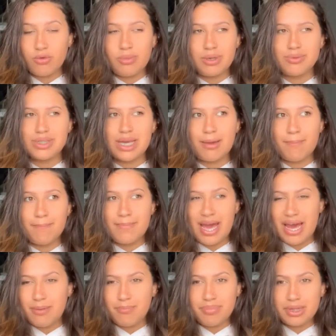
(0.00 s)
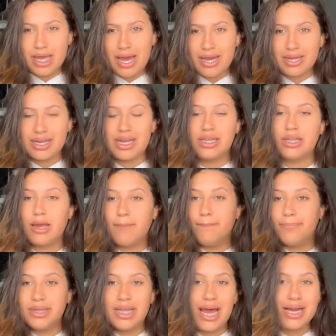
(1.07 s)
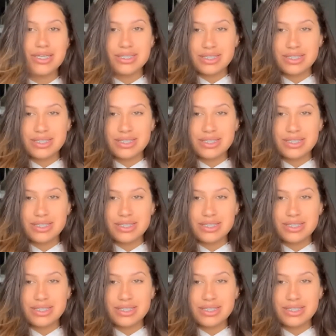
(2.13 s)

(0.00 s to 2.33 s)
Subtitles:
but it was like matte black and it had like black